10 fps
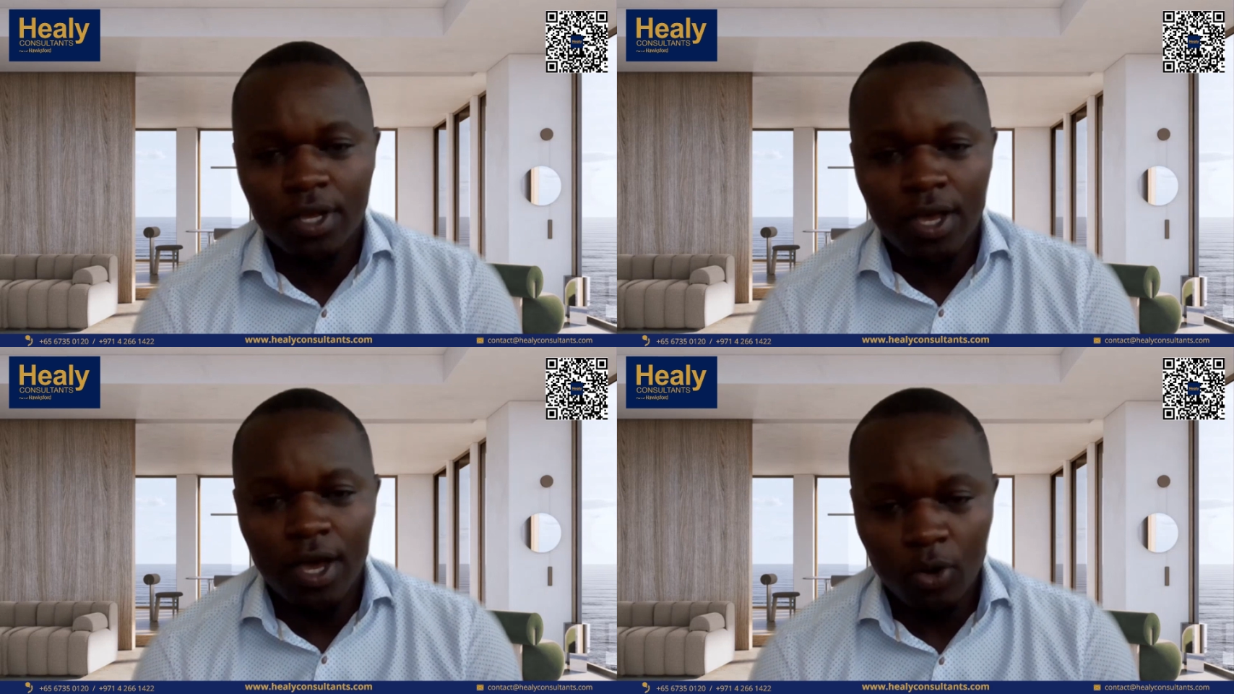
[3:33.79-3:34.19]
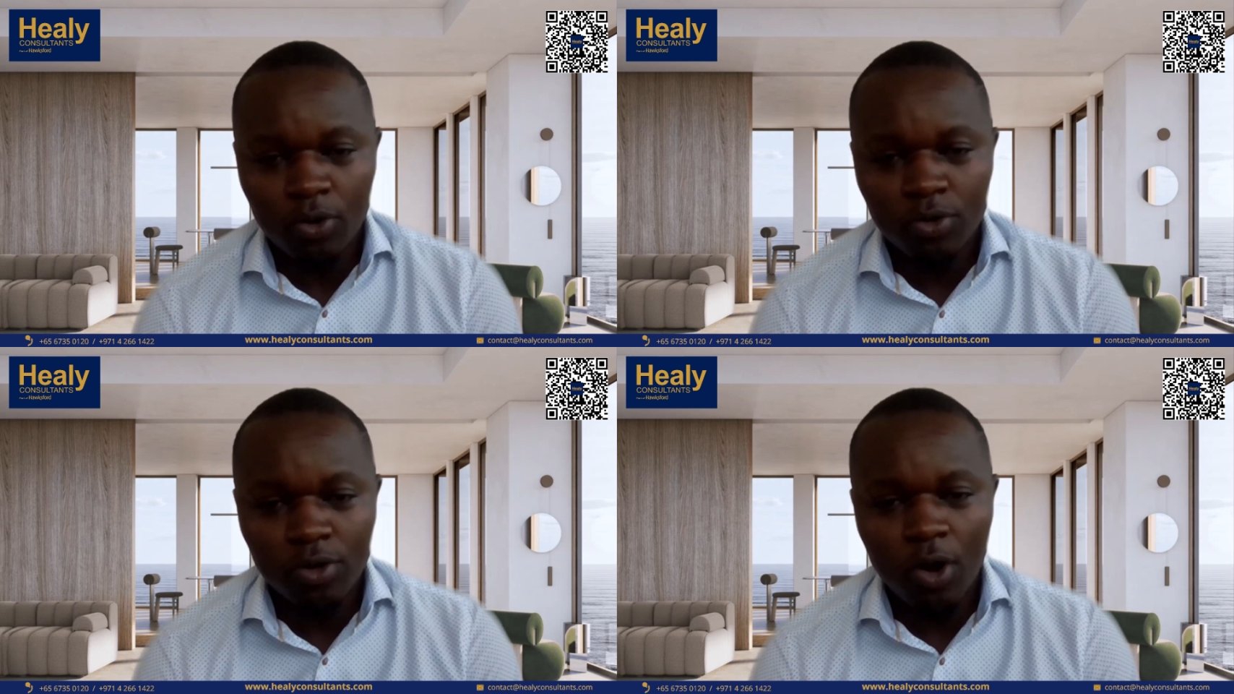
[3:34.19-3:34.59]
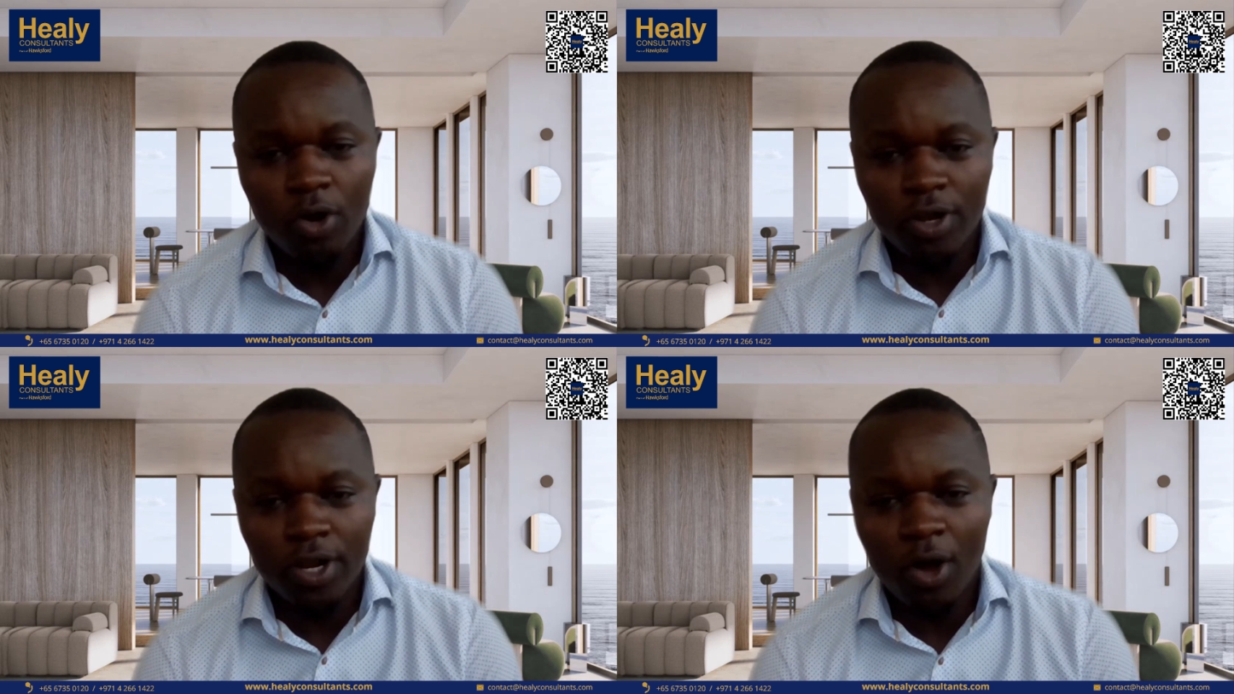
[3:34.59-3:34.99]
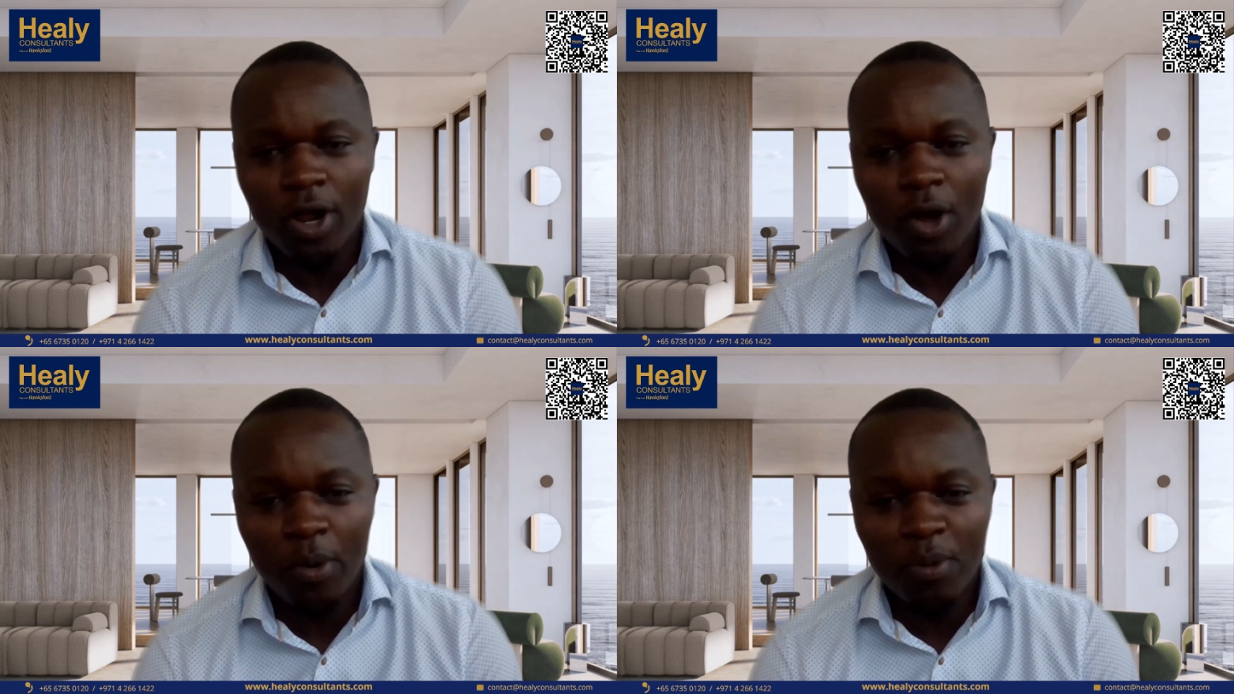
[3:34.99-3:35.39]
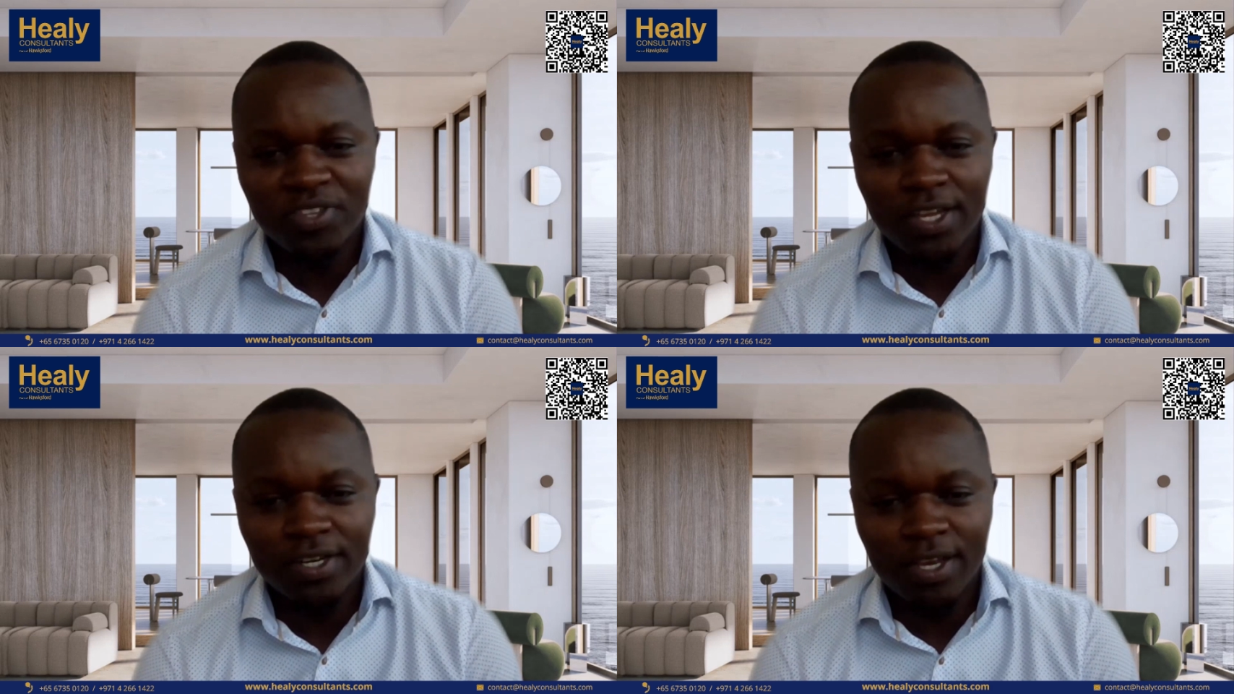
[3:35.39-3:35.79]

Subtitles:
below or on our website